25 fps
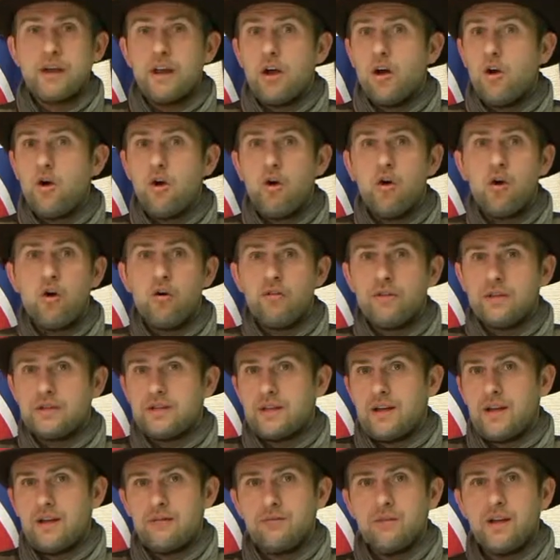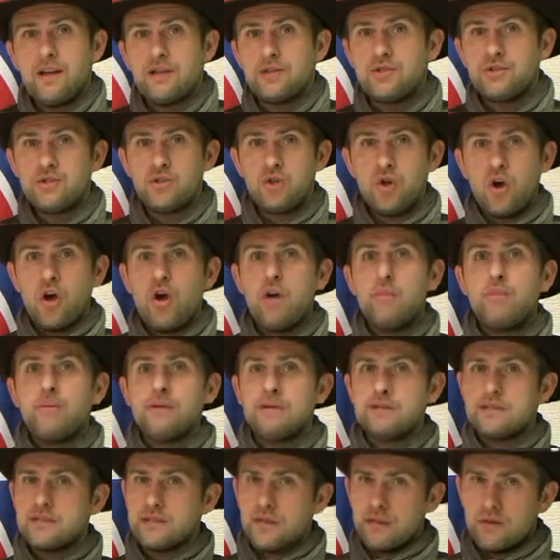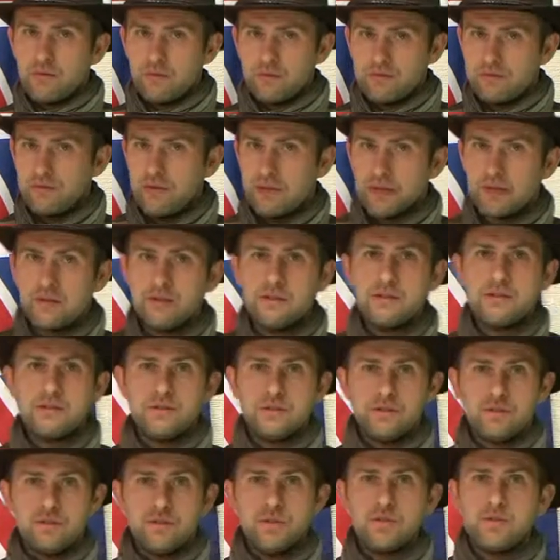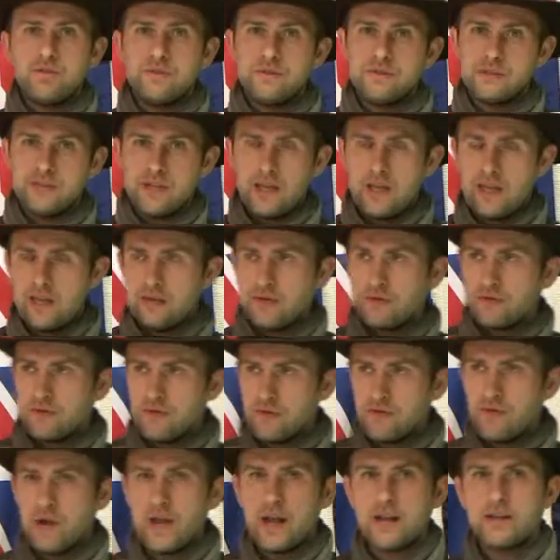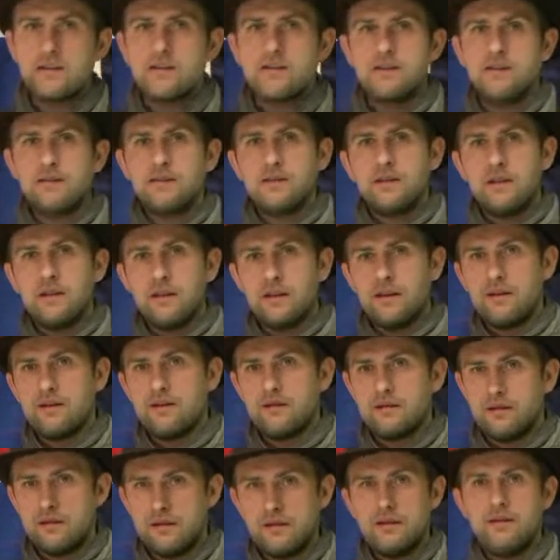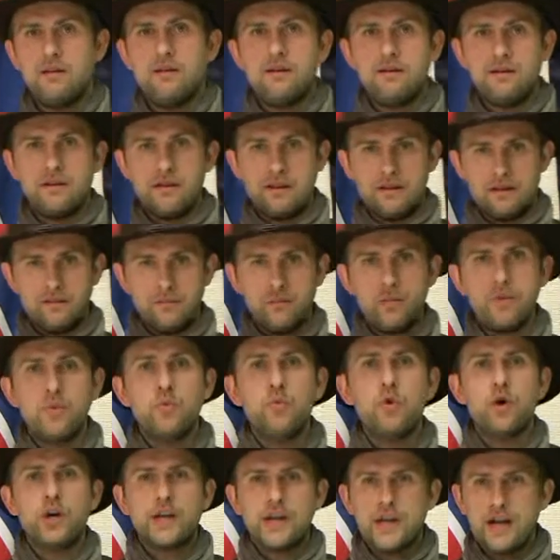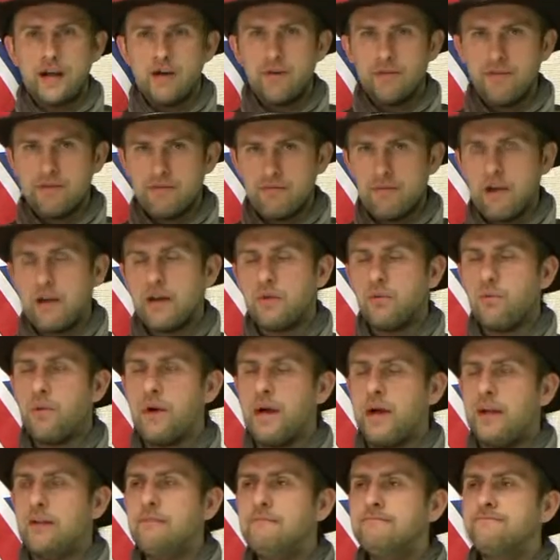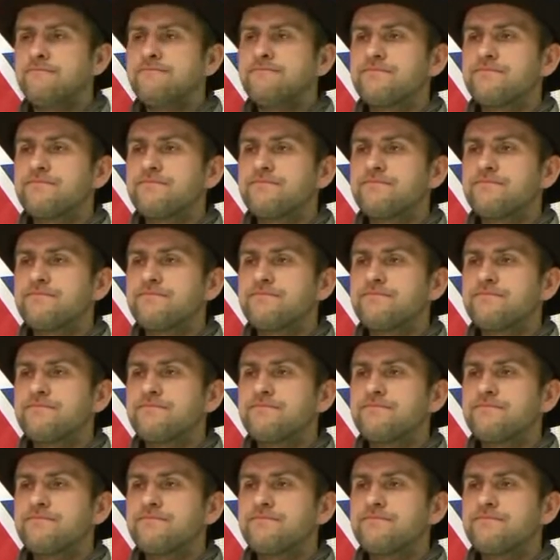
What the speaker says: All the time. I stop and say, like, listen to what you've said, correct it, and we work out the right way